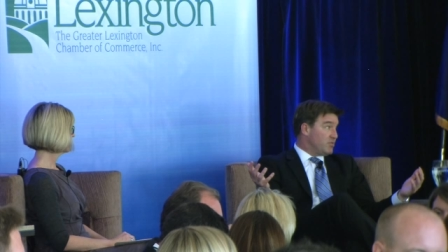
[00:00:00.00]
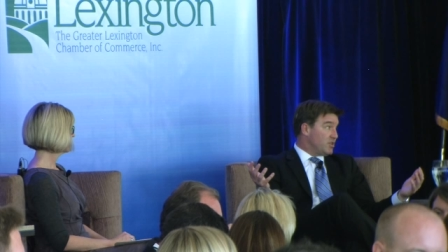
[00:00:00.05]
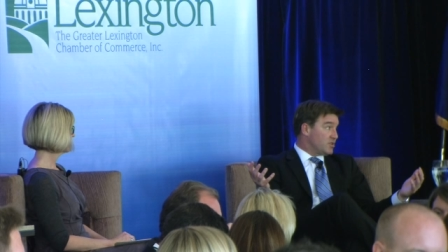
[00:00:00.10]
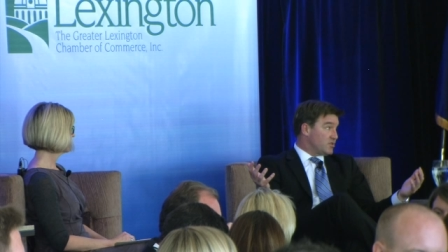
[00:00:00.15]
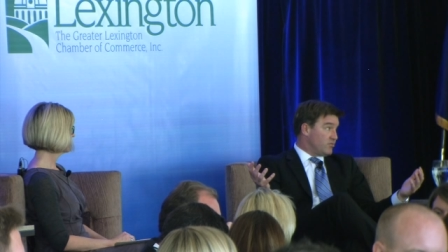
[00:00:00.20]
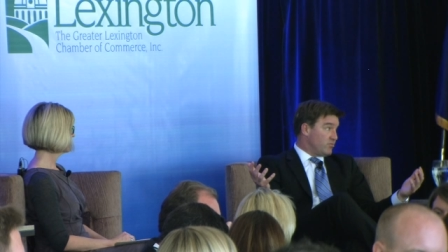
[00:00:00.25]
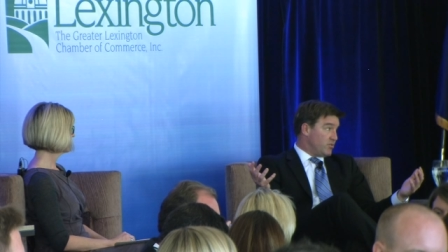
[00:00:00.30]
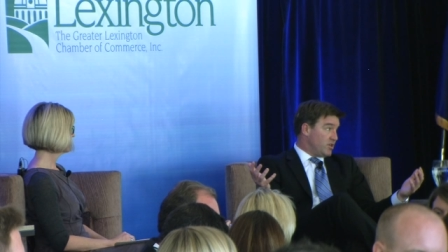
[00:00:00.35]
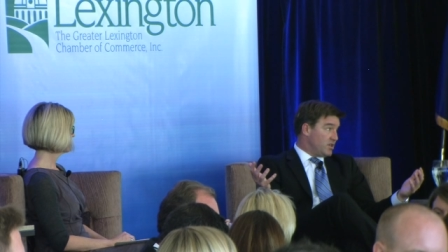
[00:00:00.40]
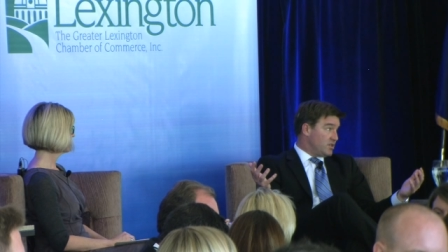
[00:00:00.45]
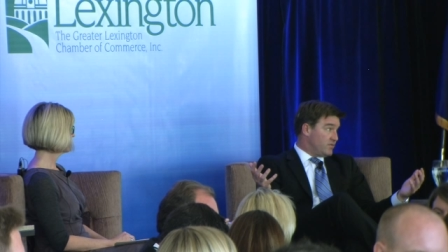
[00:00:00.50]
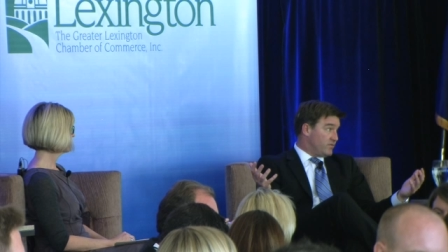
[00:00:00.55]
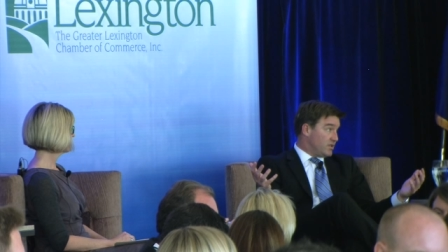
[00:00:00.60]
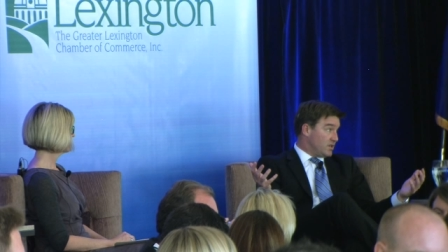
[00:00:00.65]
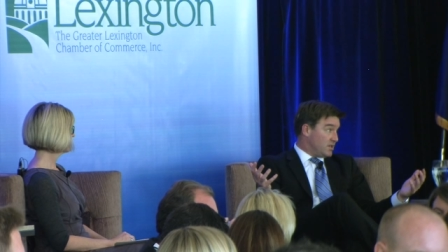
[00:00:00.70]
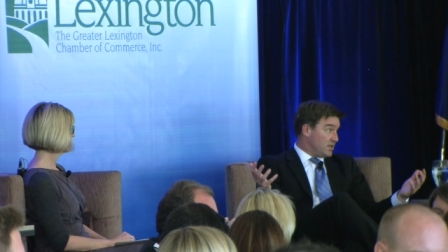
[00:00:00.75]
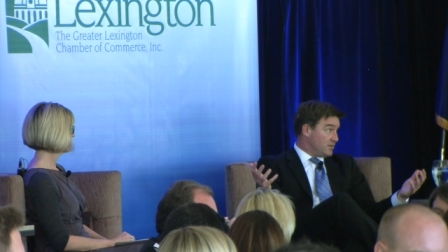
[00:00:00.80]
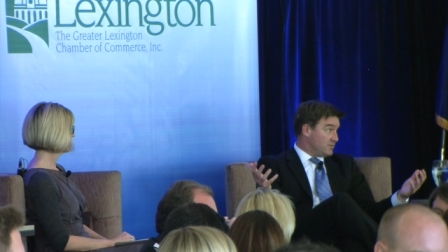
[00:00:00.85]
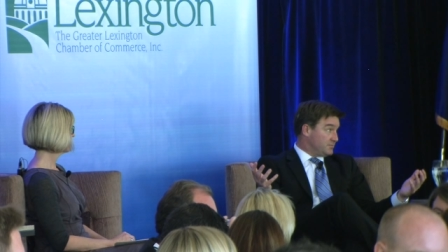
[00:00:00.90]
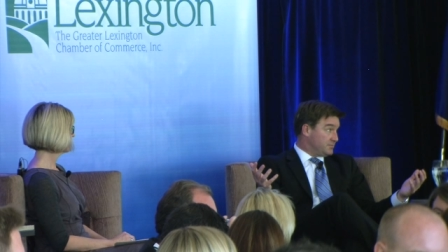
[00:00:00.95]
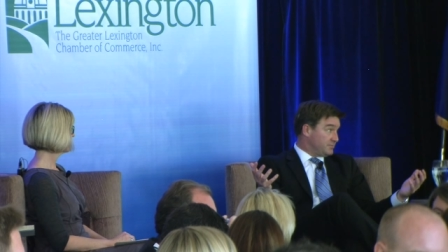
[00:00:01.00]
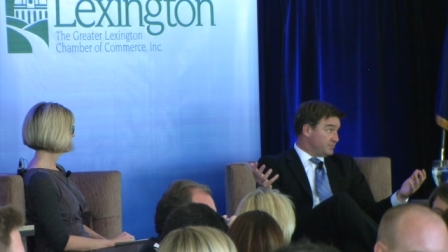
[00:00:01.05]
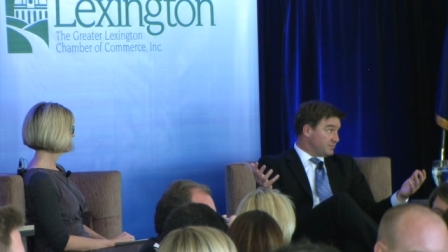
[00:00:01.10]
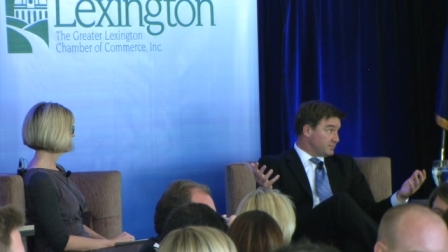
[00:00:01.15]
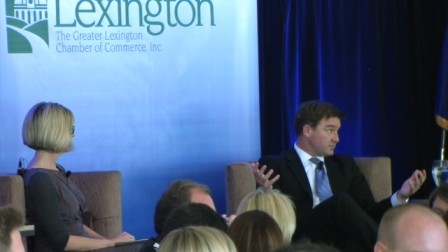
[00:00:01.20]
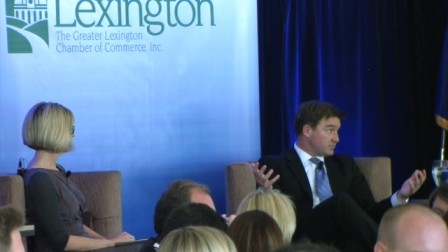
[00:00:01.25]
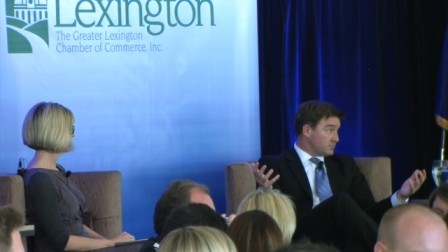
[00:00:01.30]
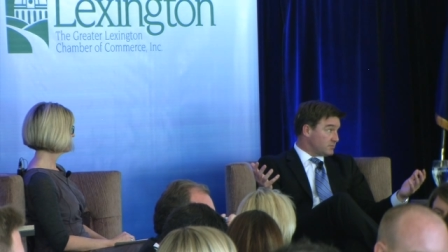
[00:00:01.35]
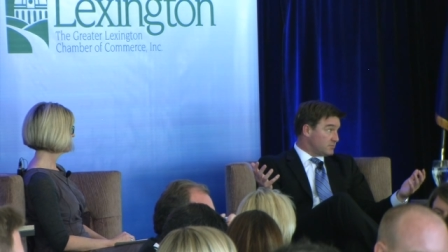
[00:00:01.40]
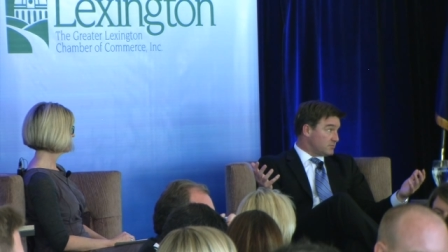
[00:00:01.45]
Bucks for Brains funding.
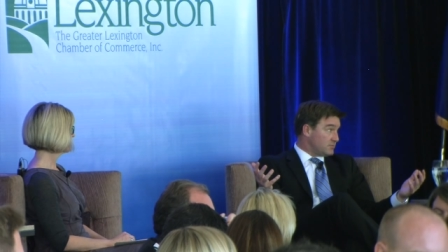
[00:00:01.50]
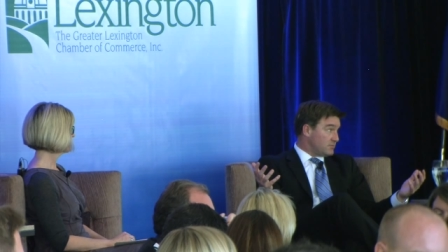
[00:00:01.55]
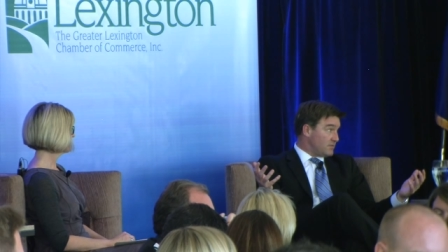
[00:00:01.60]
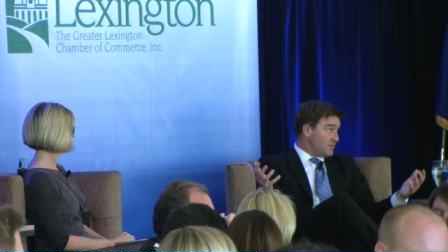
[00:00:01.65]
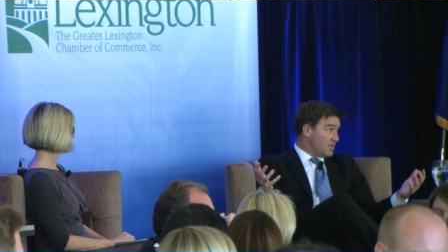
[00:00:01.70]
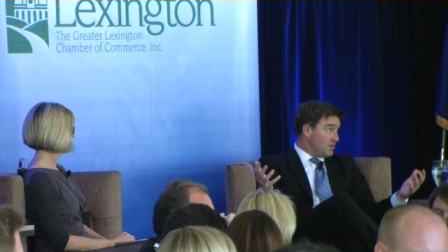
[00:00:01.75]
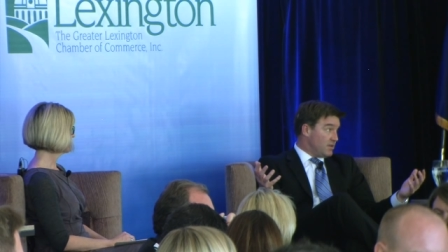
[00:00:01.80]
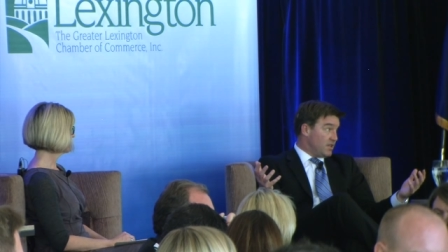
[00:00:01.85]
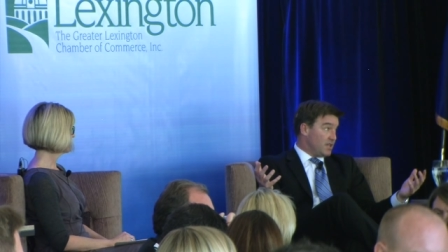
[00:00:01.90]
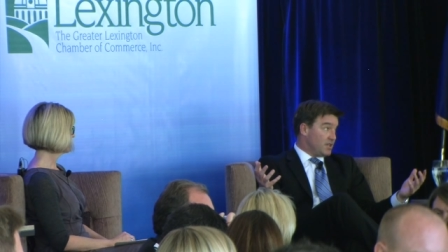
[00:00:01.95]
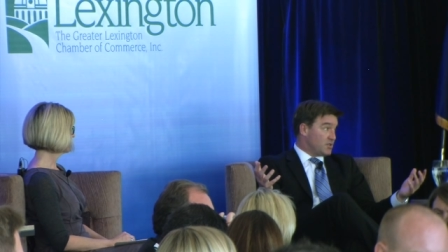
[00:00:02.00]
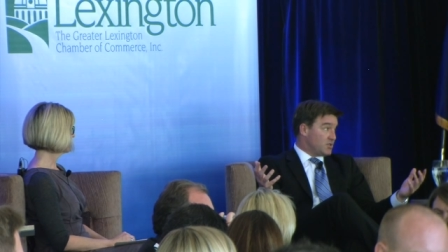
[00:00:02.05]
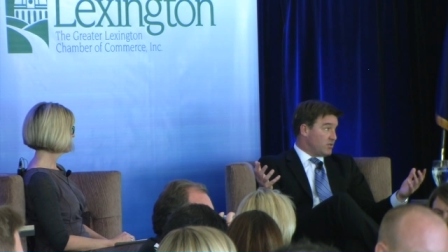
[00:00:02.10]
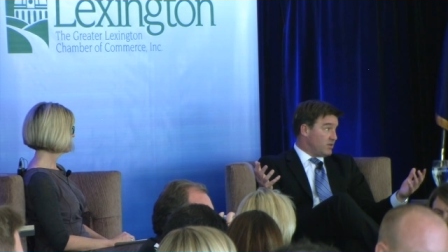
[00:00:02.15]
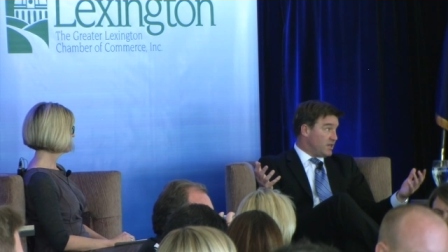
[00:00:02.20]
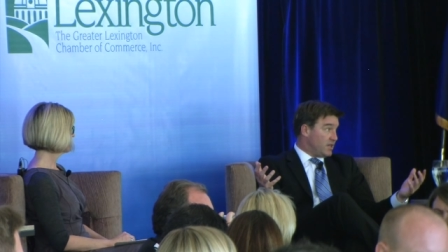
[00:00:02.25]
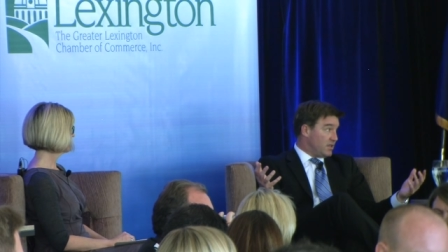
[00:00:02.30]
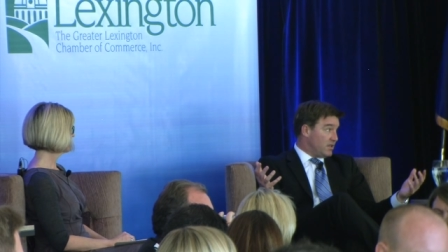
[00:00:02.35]
I think it's great.